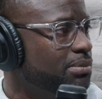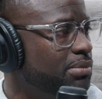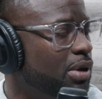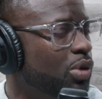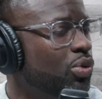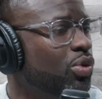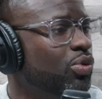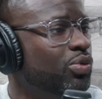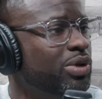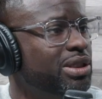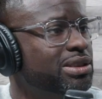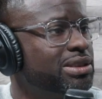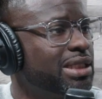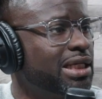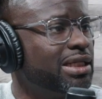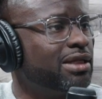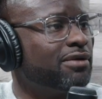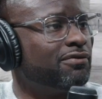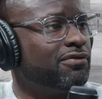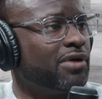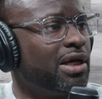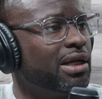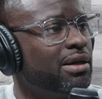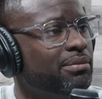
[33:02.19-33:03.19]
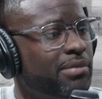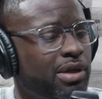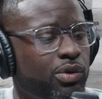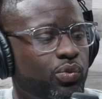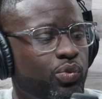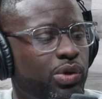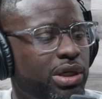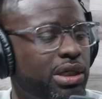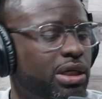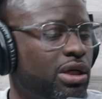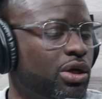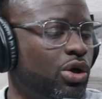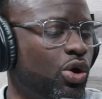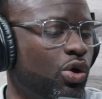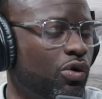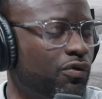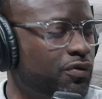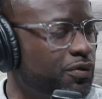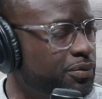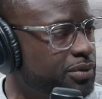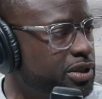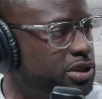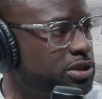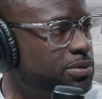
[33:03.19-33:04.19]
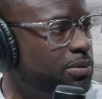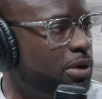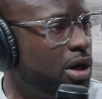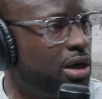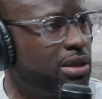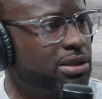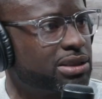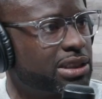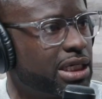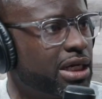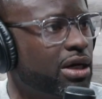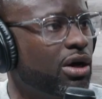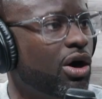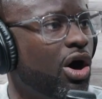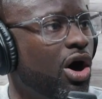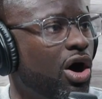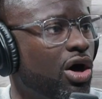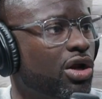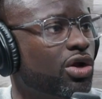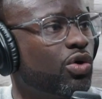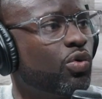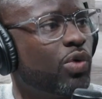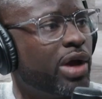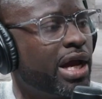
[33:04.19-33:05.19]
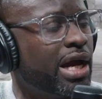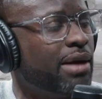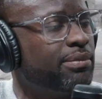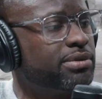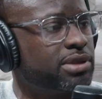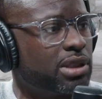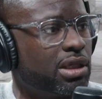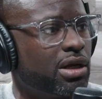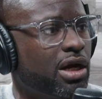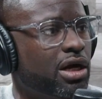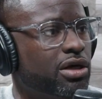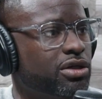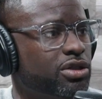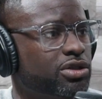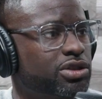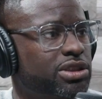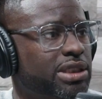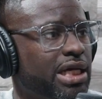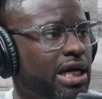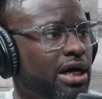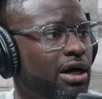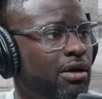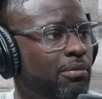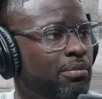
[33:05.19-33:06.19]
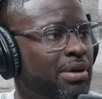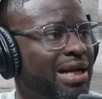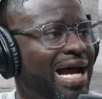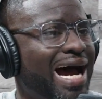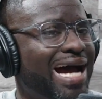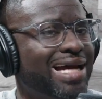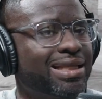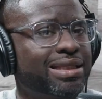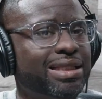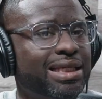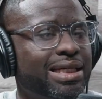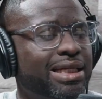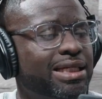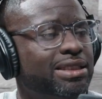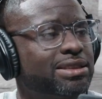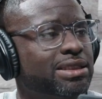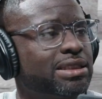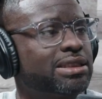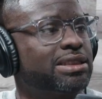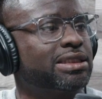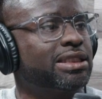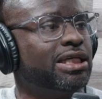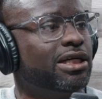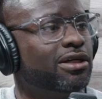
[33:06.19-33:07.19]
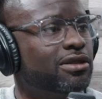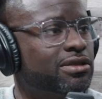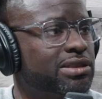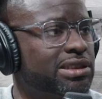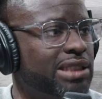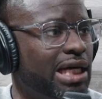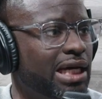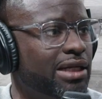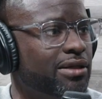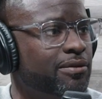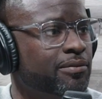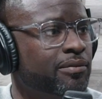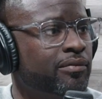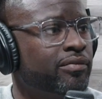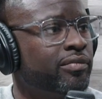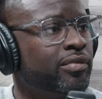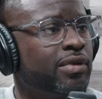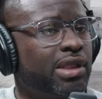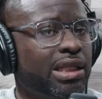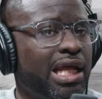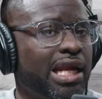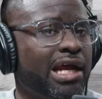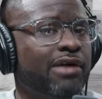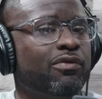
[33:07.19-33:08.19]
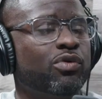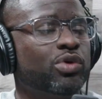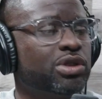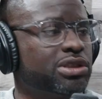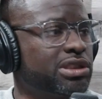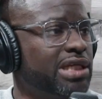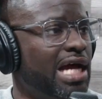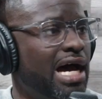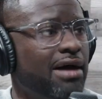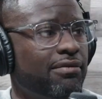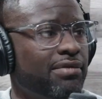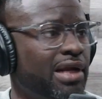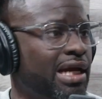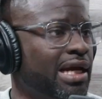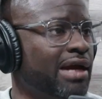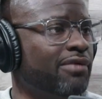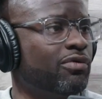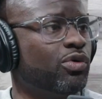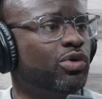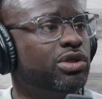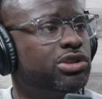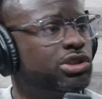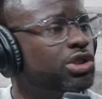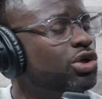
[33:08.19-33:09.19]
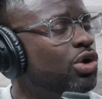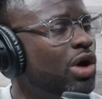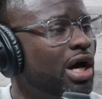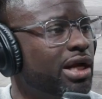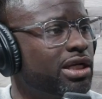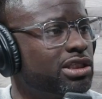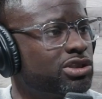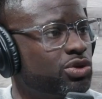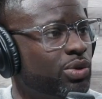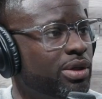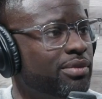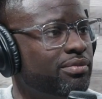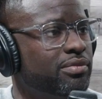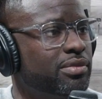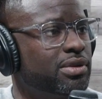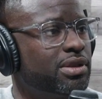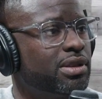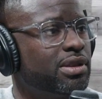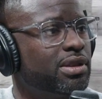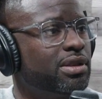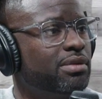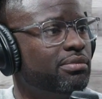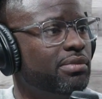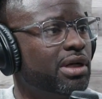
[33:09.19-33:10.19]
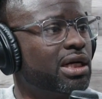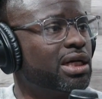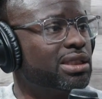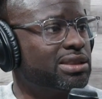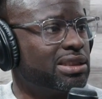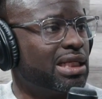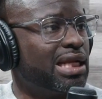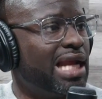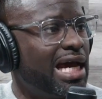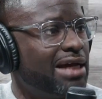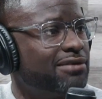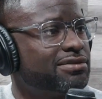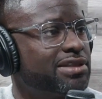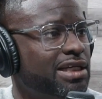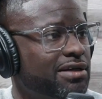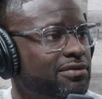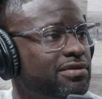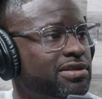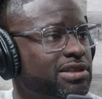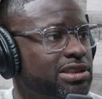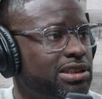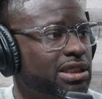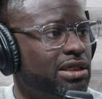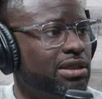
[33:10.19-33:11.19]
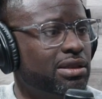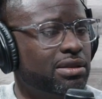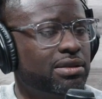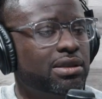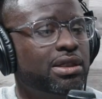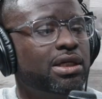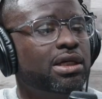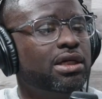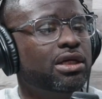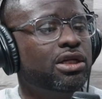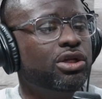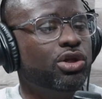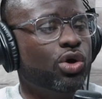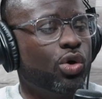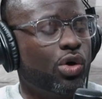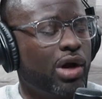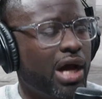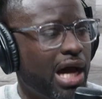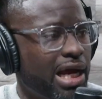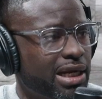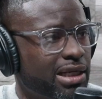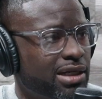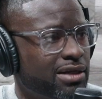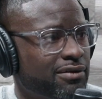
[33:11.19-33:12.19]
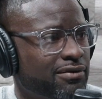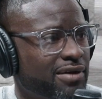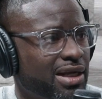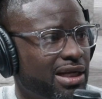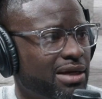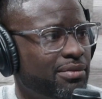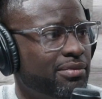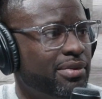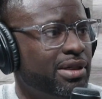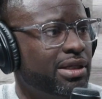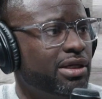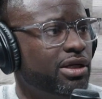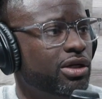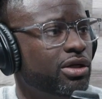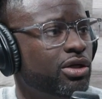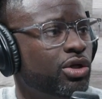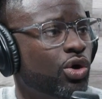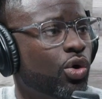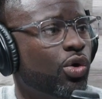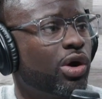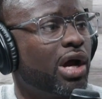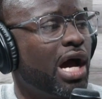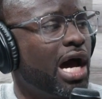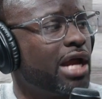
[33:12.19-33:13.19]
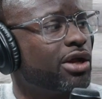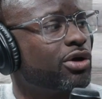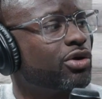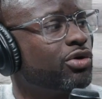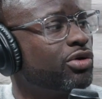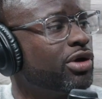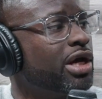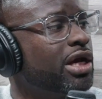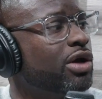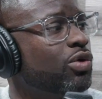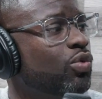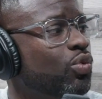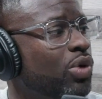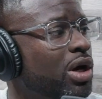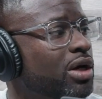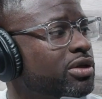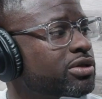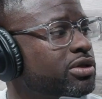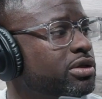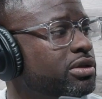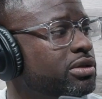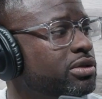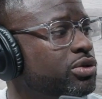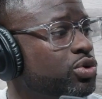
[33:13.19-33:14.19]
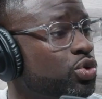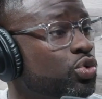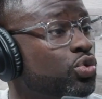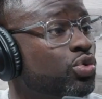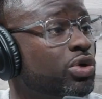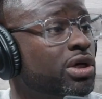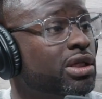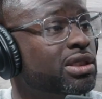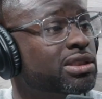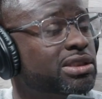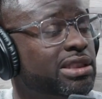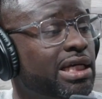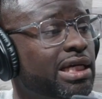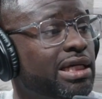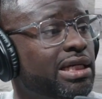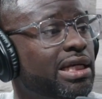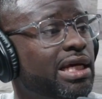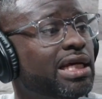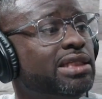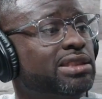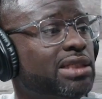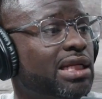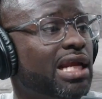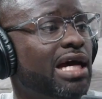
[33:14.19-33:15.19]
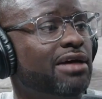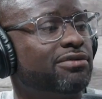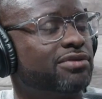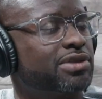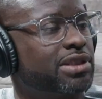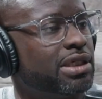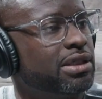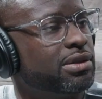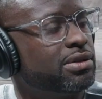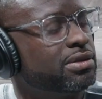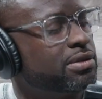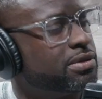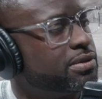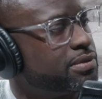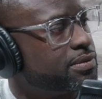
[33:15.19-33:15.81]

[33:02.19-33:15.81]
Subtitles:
But when we say development, we can go from the small scale all the way up to larger scale. But I think it's a skill set that everyone should have. Like, everyone should know how to swim, because a life-saving skill. Yeah. Knowing how to development, knowing how to create wealth through real estate is a life skill.